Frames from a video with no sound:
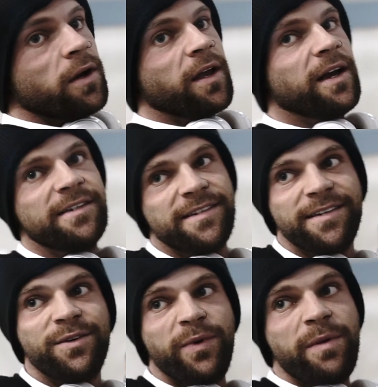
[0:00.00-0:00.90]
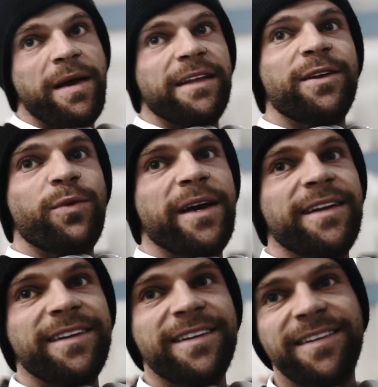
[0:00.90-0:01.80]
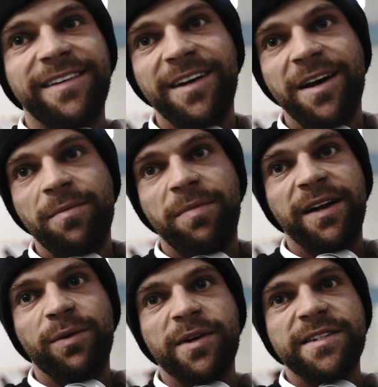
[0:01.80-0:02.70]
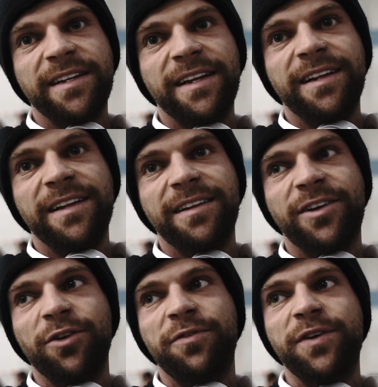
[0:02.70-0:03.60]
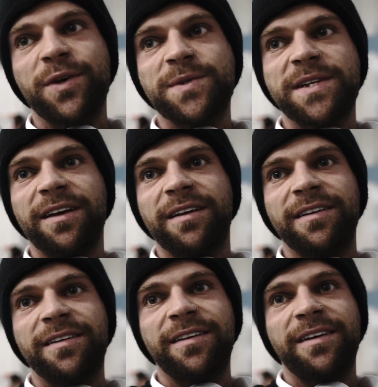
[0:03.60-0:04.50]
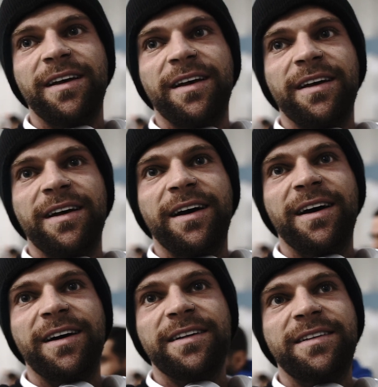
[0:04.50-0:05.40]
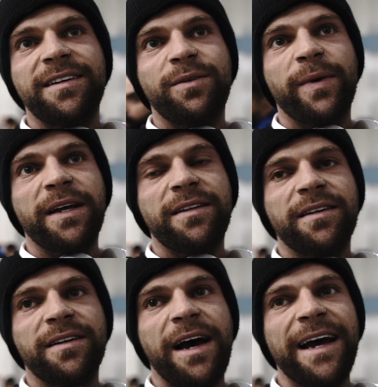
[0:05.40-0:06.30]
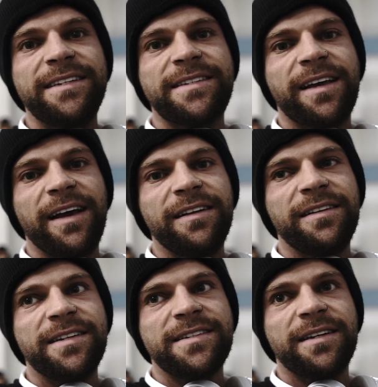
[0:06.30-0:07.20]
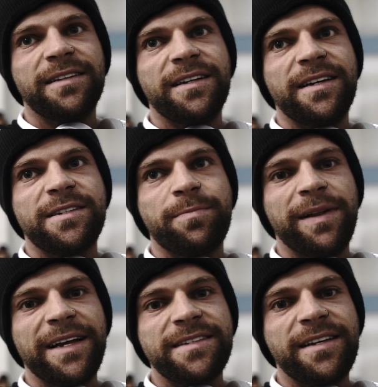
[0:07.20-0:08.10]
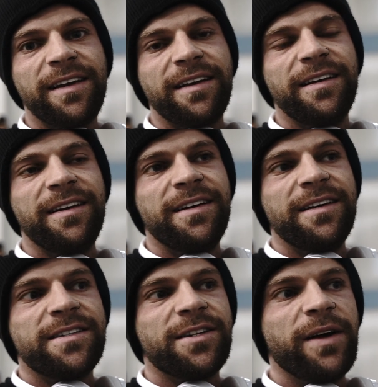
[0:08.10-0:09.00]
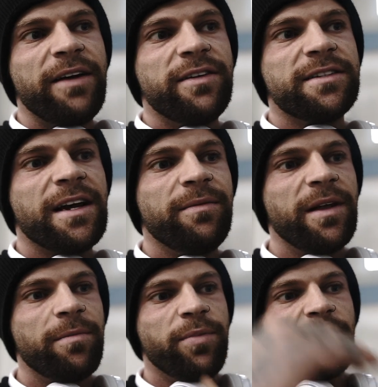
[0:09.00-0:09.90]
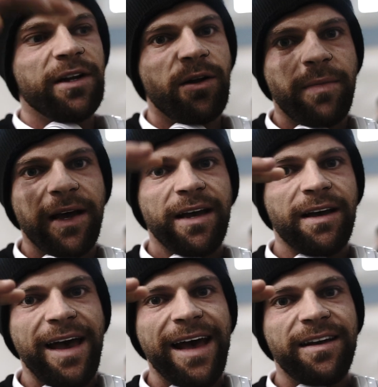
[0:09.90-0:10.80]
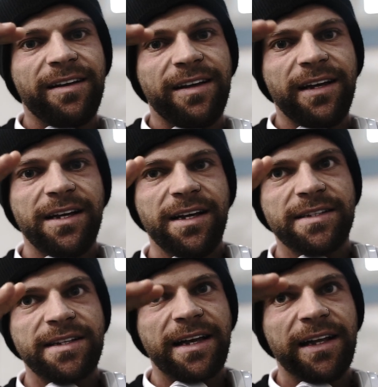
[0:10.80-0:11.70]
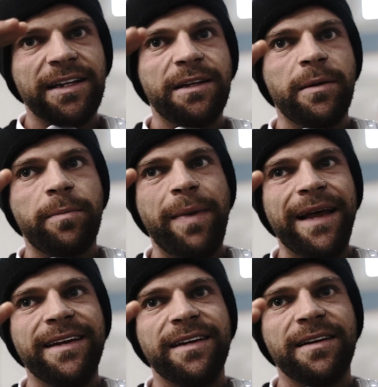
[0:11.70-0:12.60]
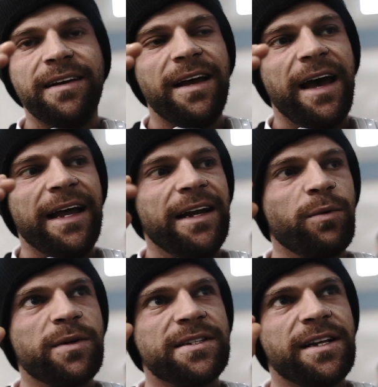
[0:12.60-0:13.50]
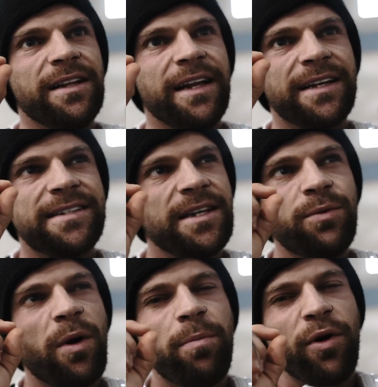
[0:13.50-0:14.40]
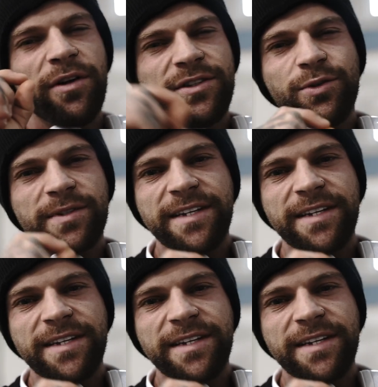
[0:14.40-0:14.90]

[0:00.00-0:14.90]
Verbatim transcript: Guys, we made the waiting, but it was a little confusing. Uh, the way, the height scale is a, it's plastic, so every time they put it on my head, it's like a little bit bended, and it was a, uh, like 0.2